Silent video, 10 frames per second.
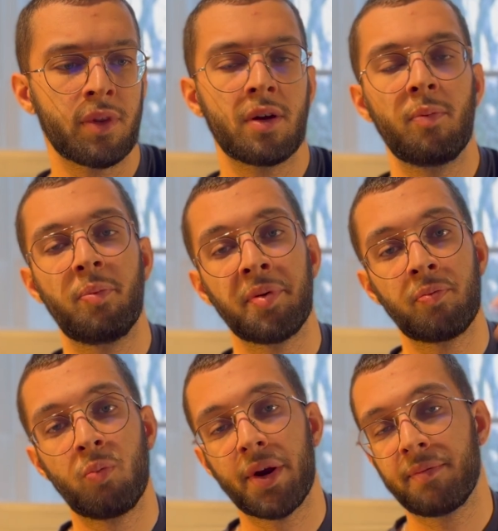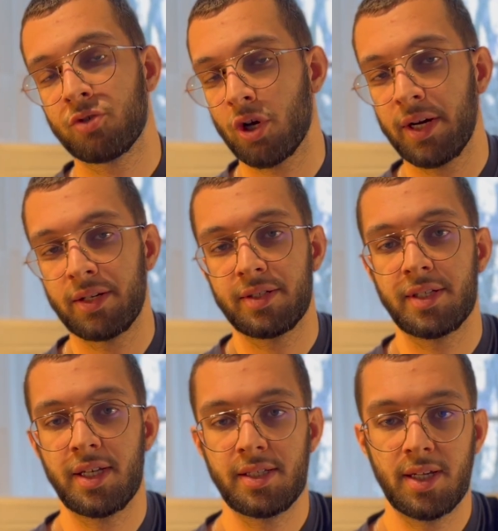But what I'm trying to say
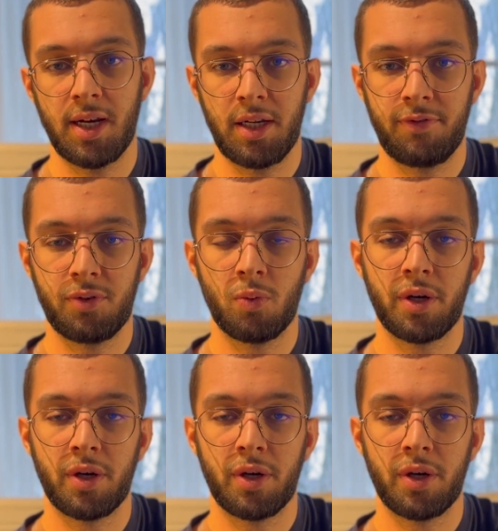is that if you want